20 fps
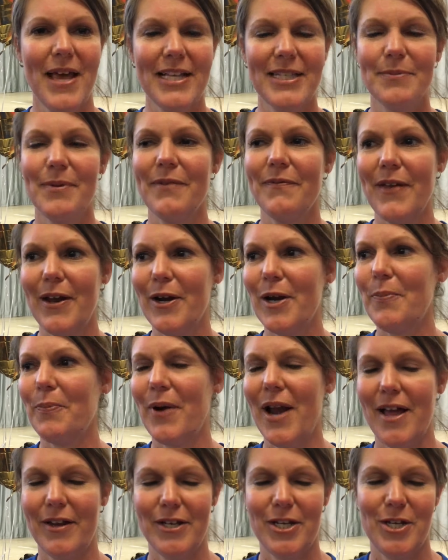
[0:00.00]
makes me very
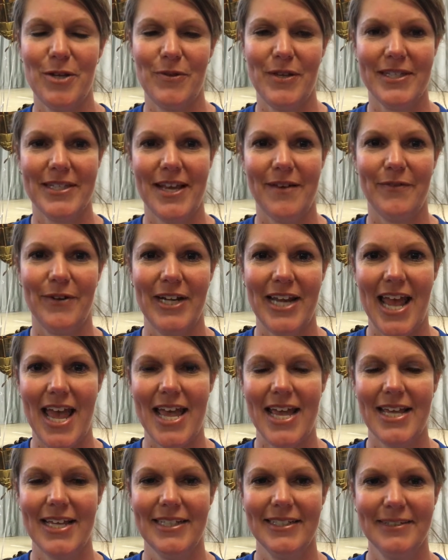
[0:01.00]
proud to do this every
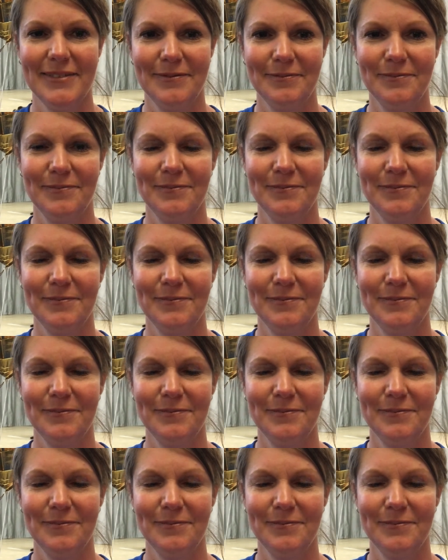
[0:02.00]
day.